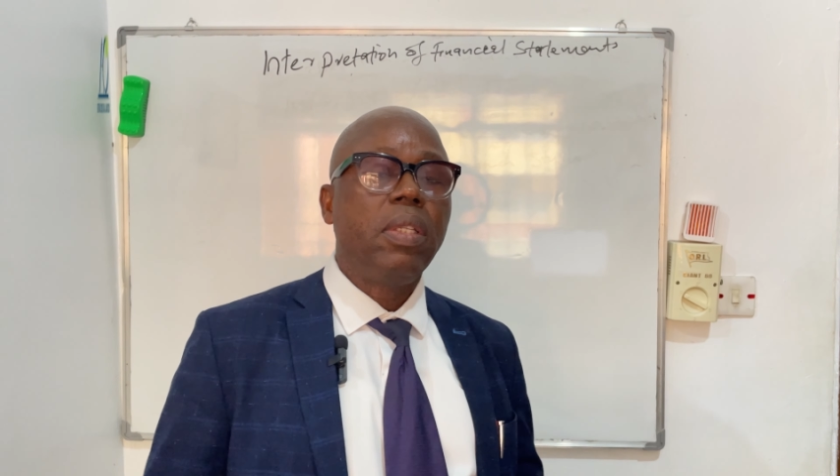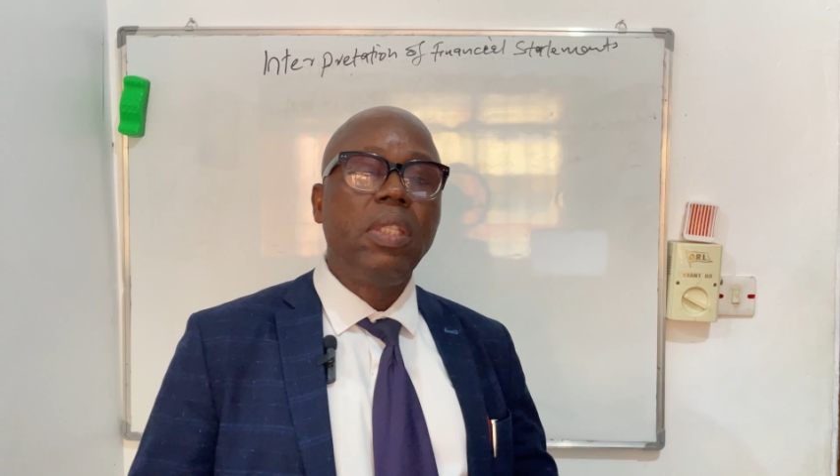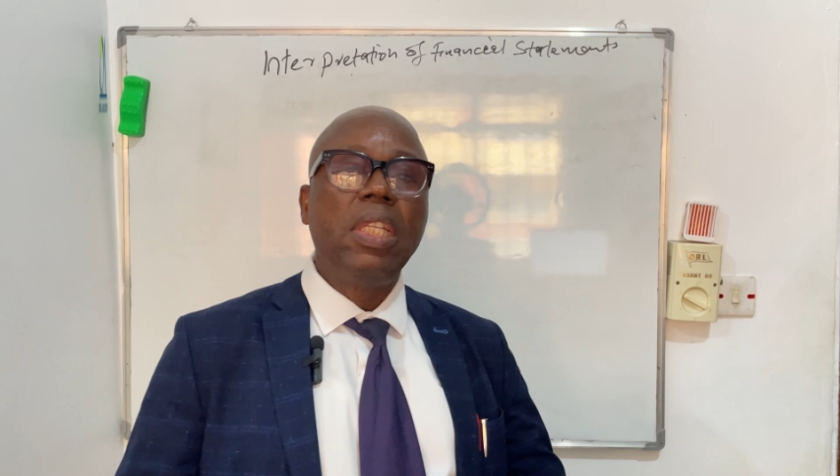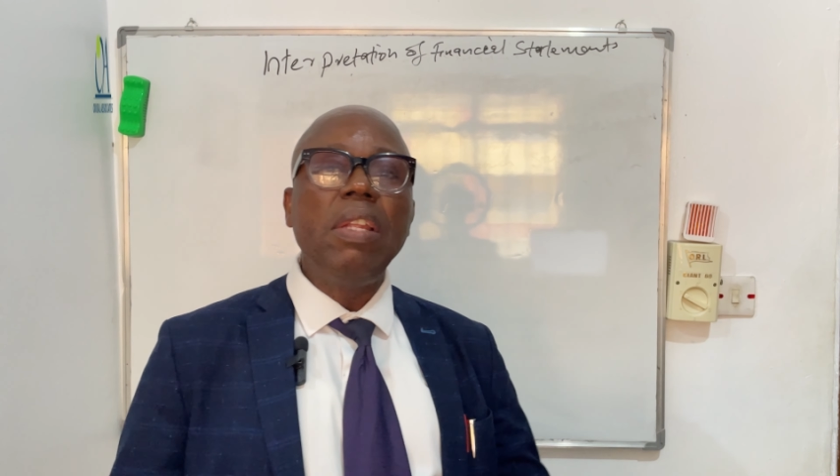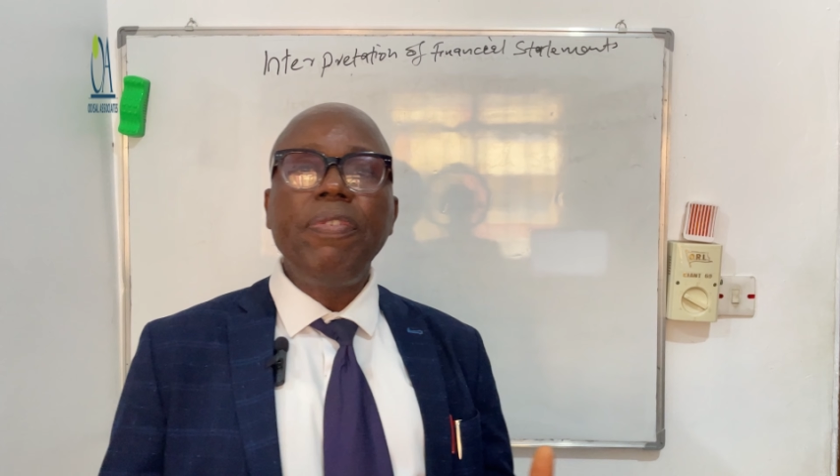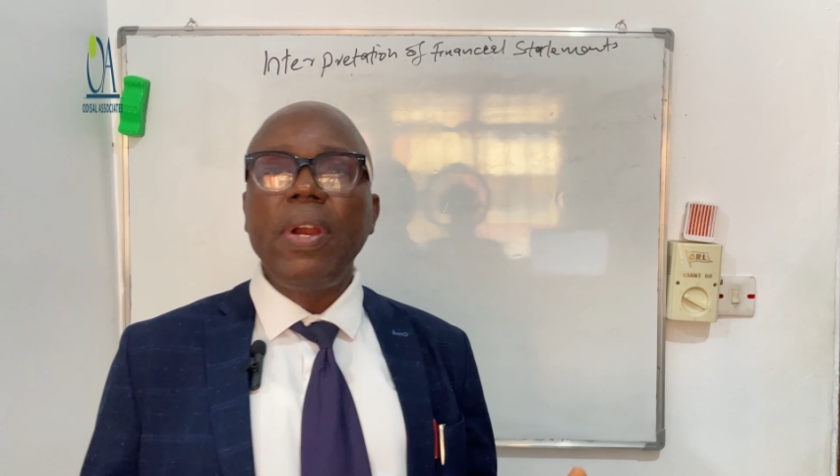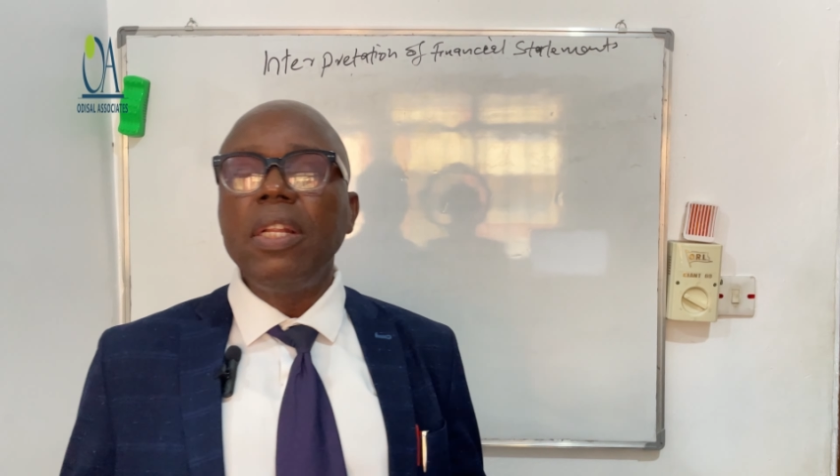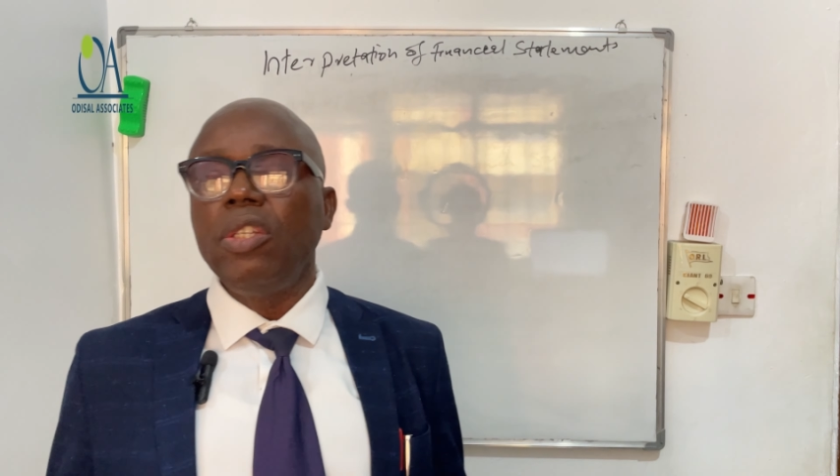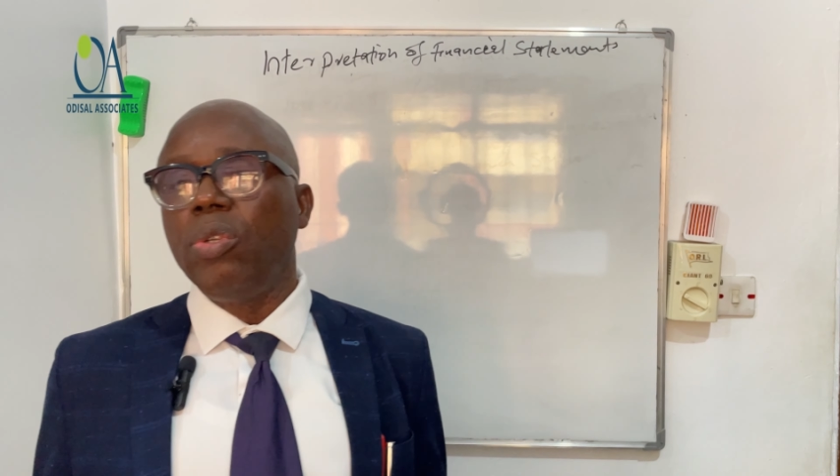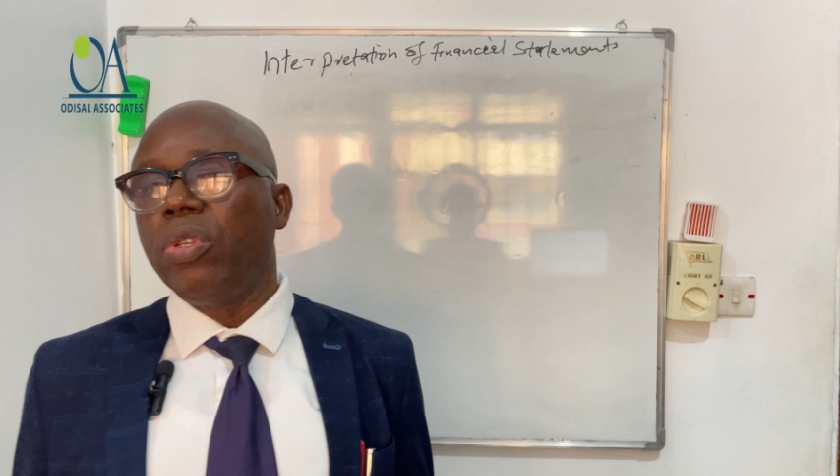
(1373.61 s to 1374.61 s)

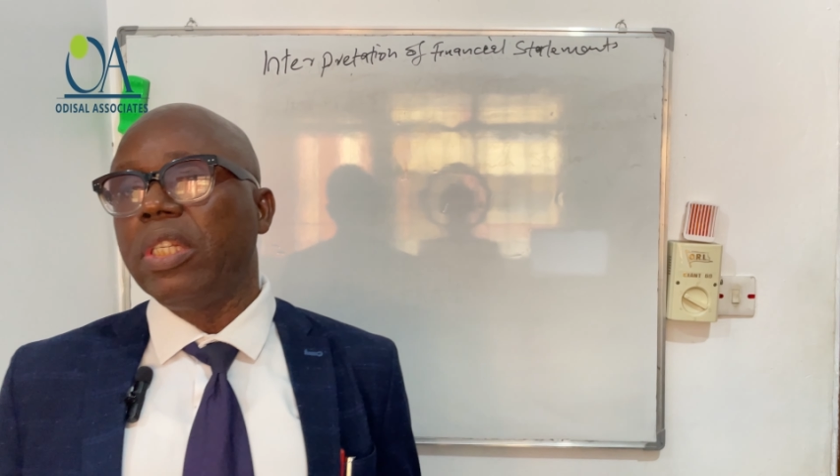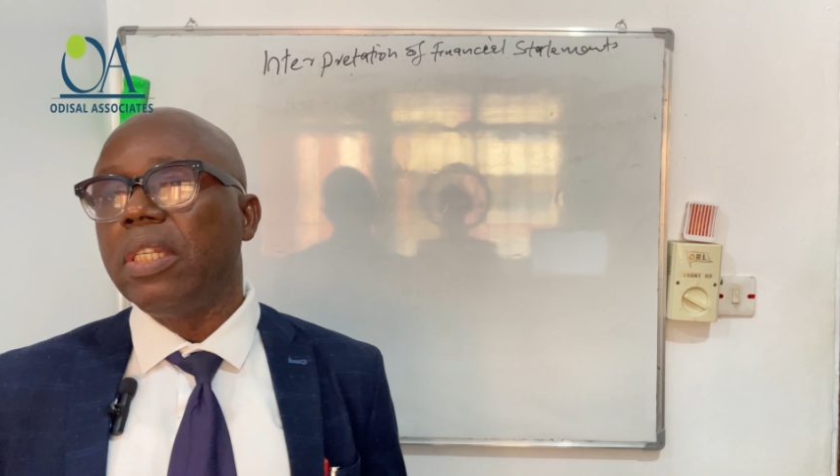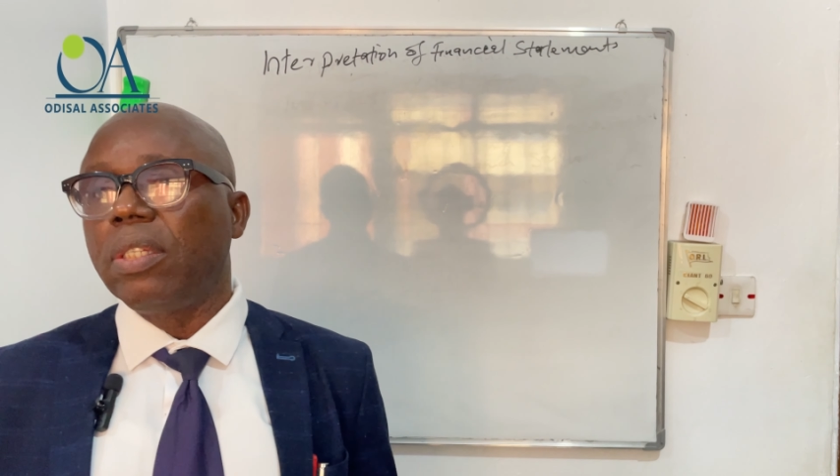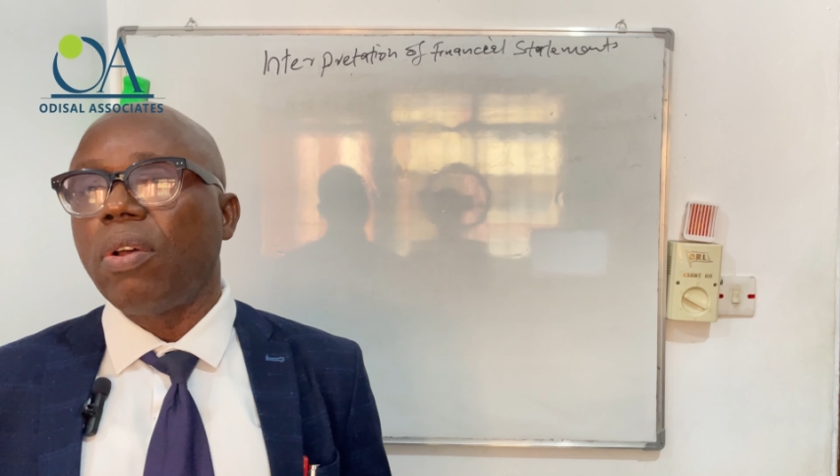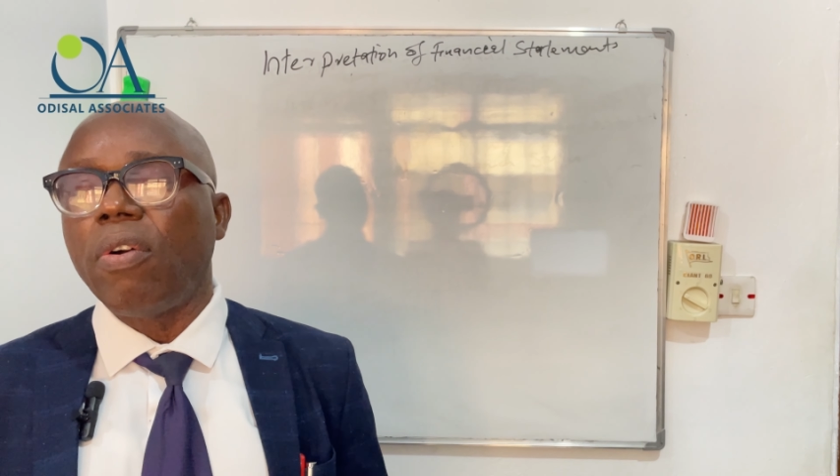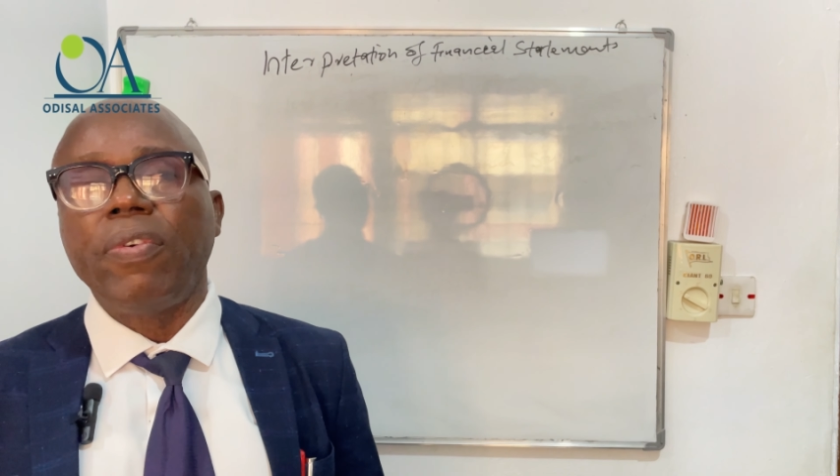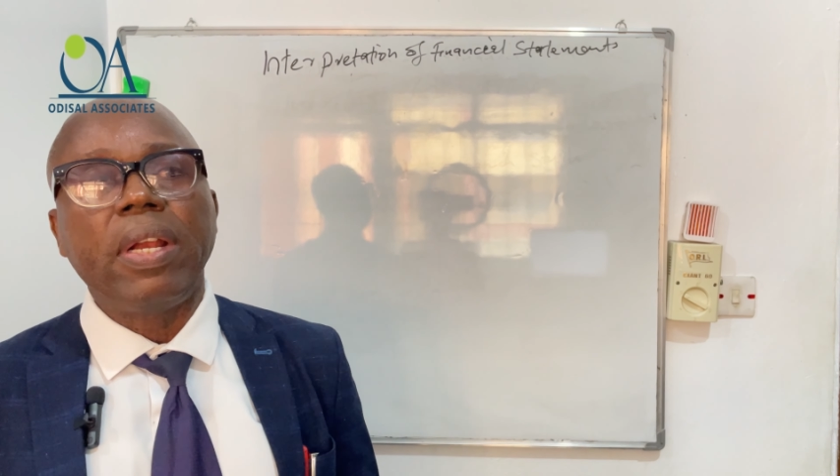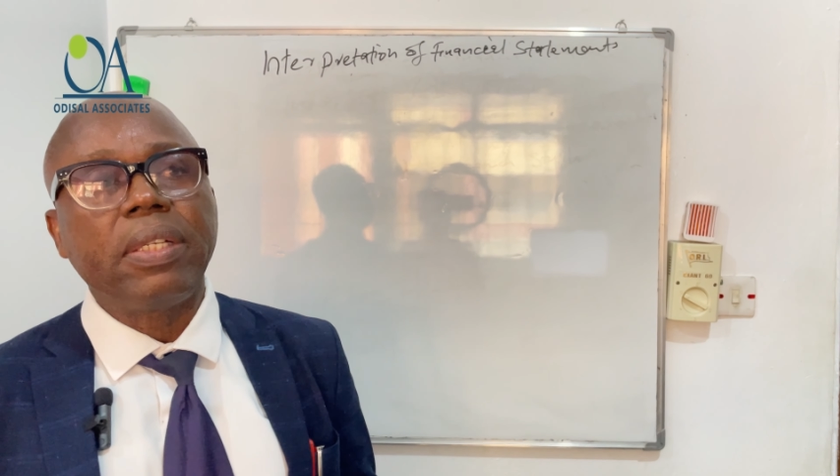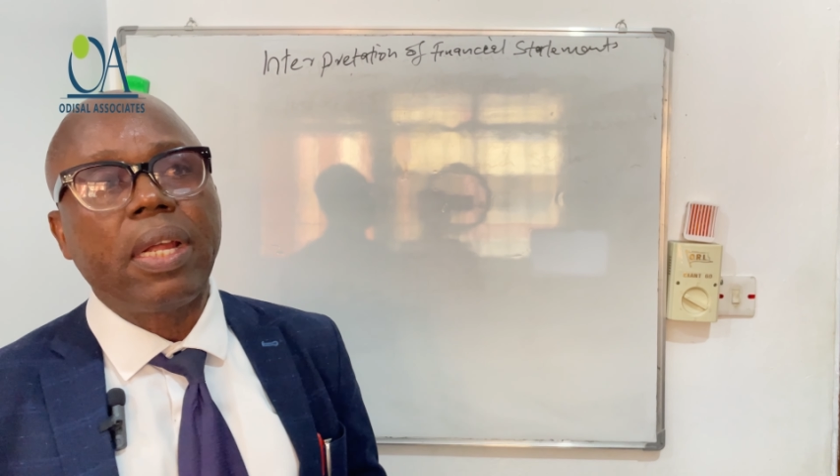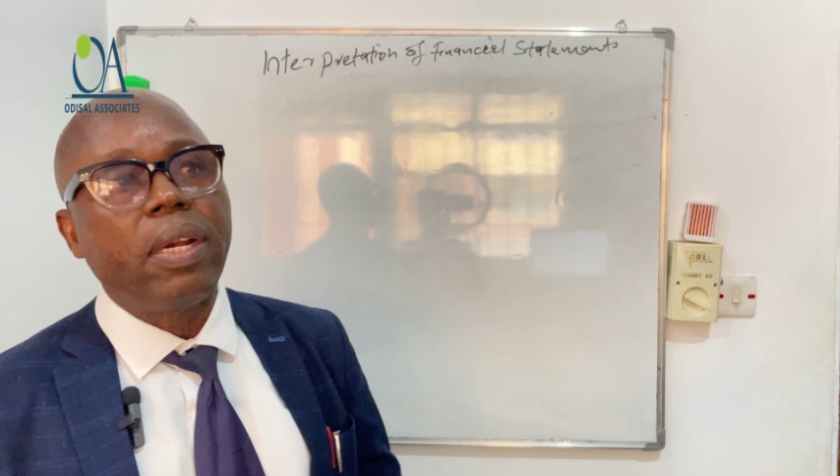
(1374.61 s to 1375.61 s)
different uses of
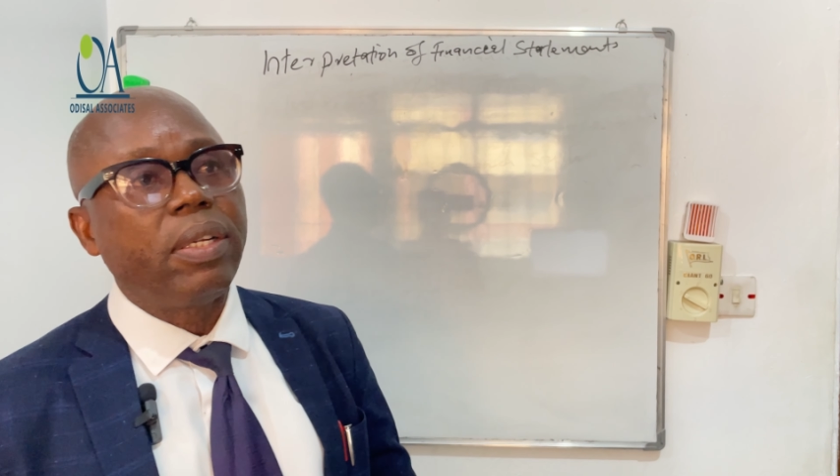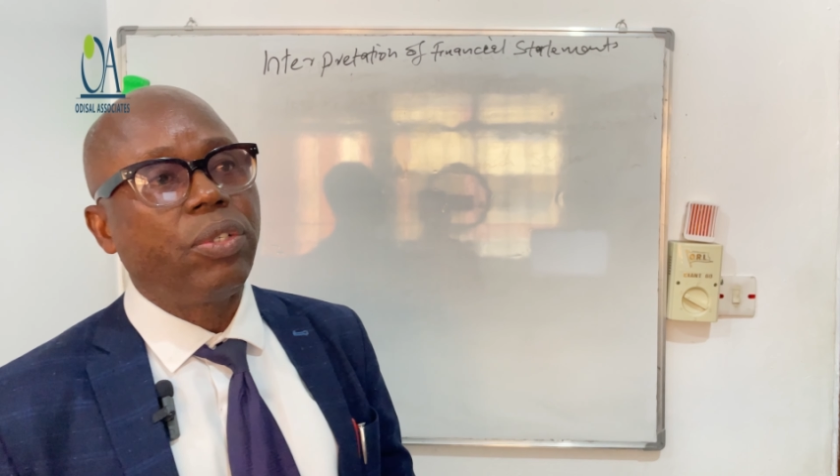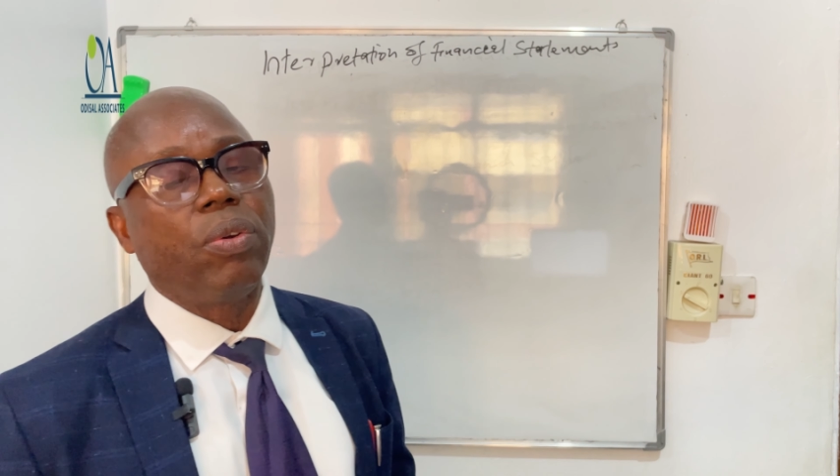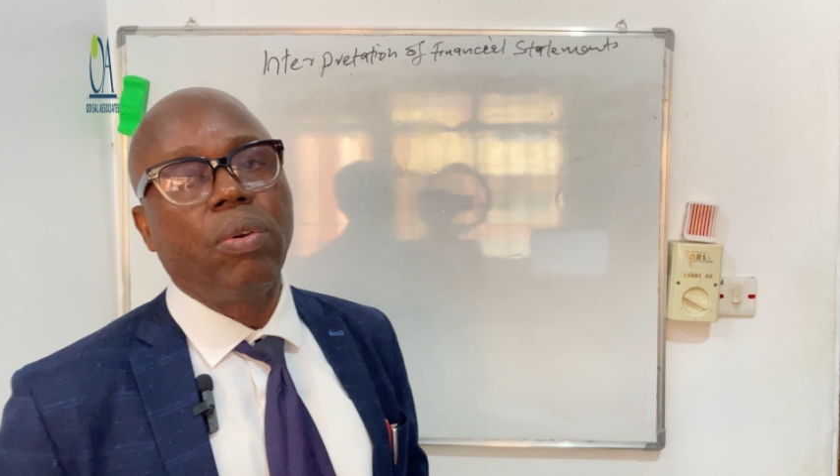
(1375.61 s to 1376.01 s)
financial ratio,